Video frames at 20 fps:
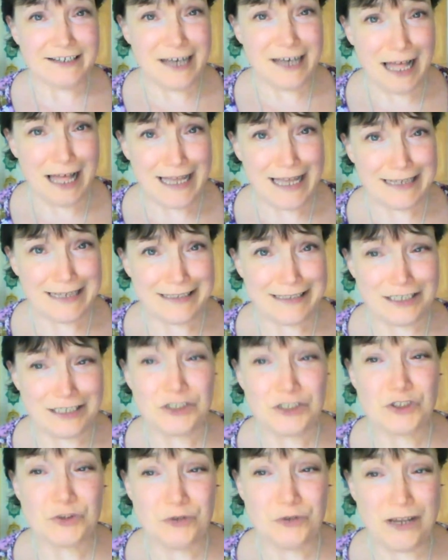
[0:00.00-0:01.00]
kind,
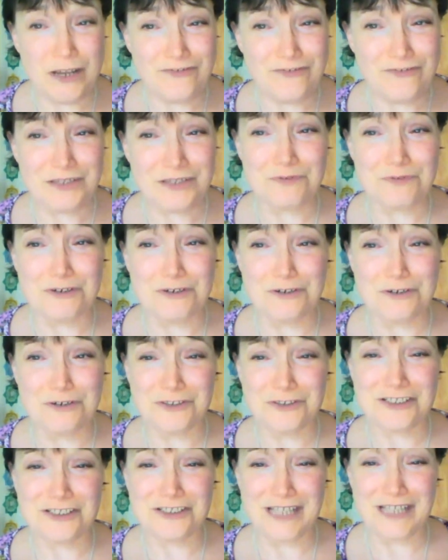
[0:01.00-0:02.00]
and joyful
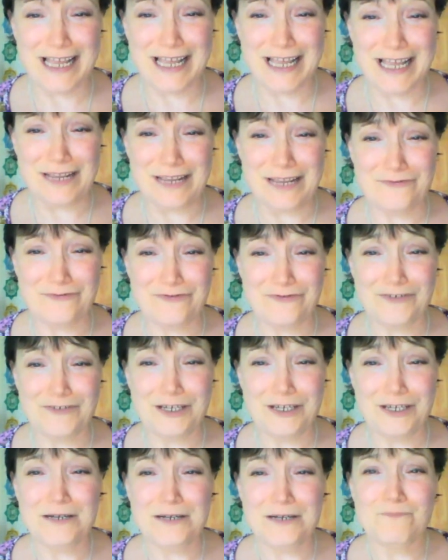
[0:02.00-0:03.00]
approach to life
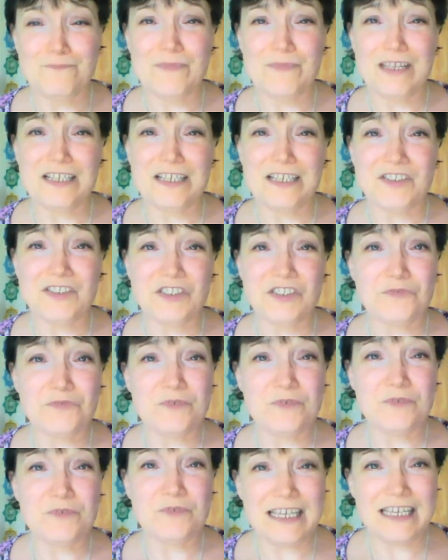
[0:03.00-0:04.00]
is to
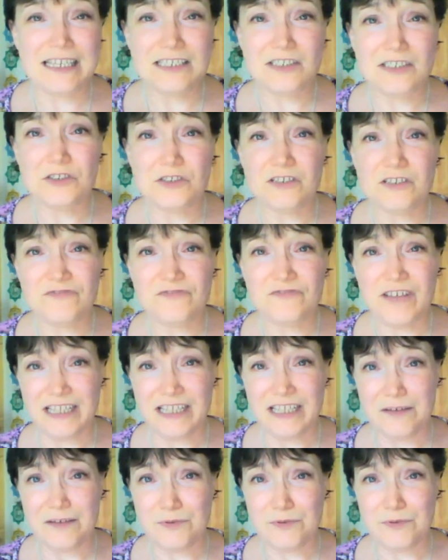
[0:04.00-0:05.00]
begin to
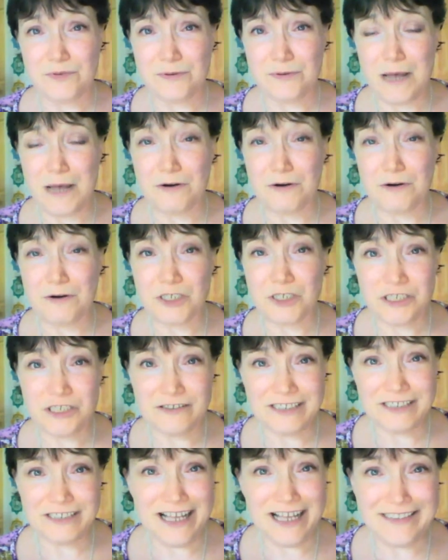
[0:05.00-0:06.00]
develop our
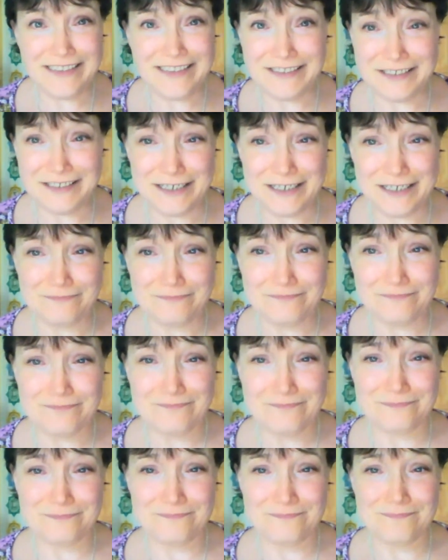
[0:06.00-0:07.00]
curiosity,
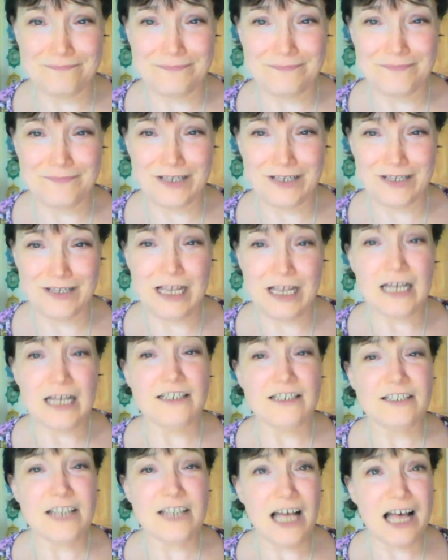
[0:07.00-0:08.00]

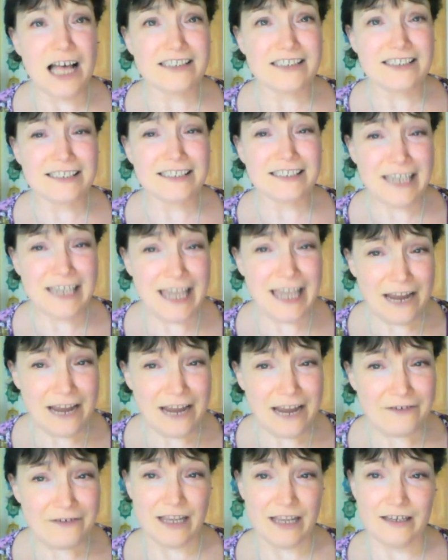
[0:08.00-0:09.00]
not
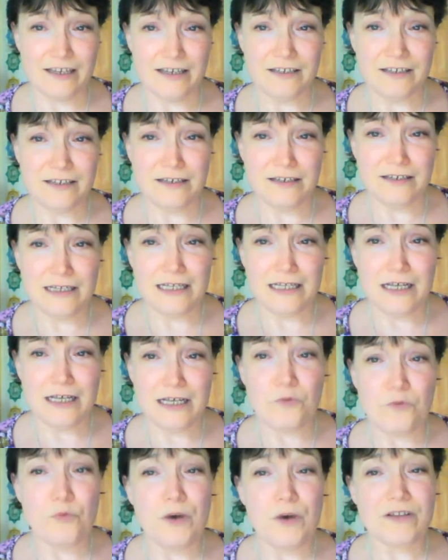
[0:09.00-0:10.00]
caring
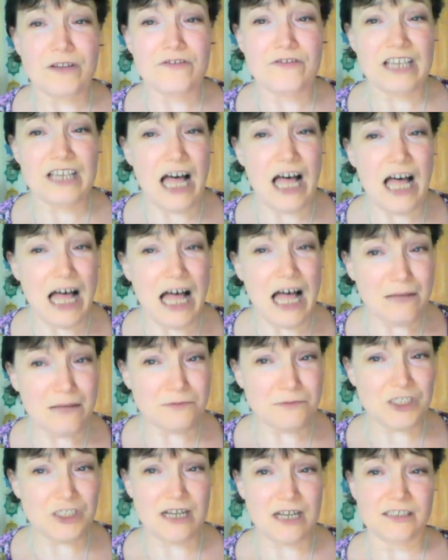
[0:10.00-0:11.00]
whether the
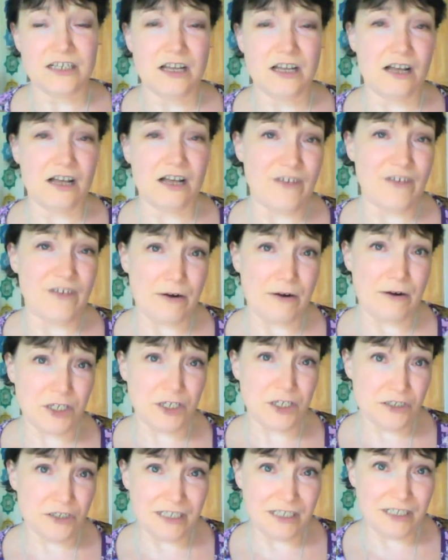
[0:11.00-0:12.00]
object of our
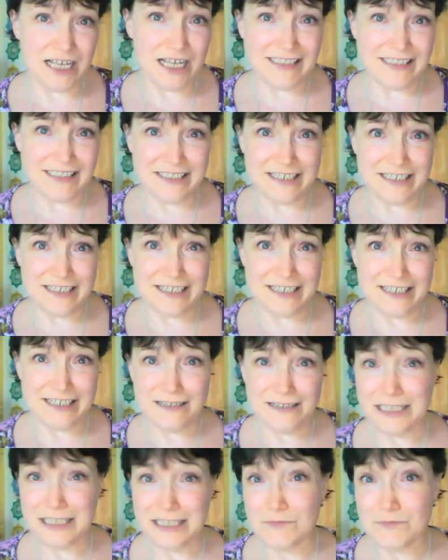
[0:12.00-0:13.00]
curiosity
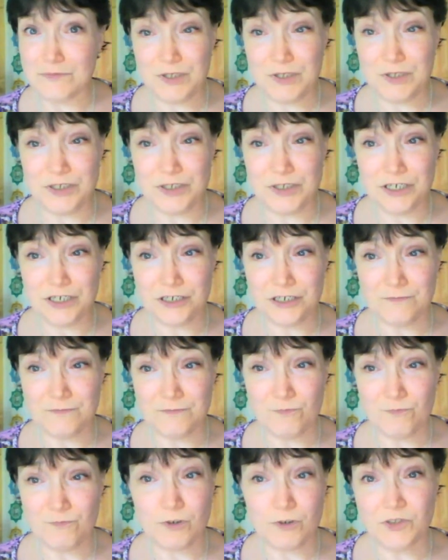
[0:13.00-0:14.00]
is bitter
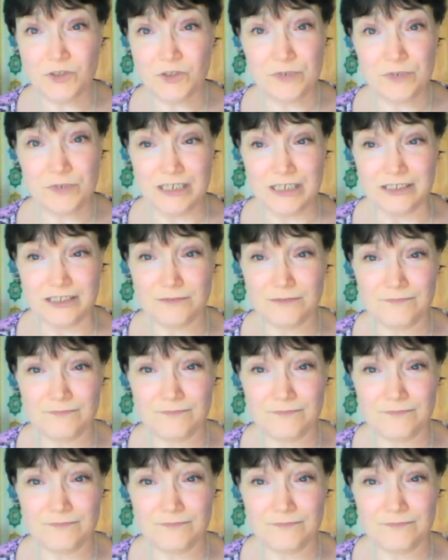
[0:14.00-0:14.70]
or sweet.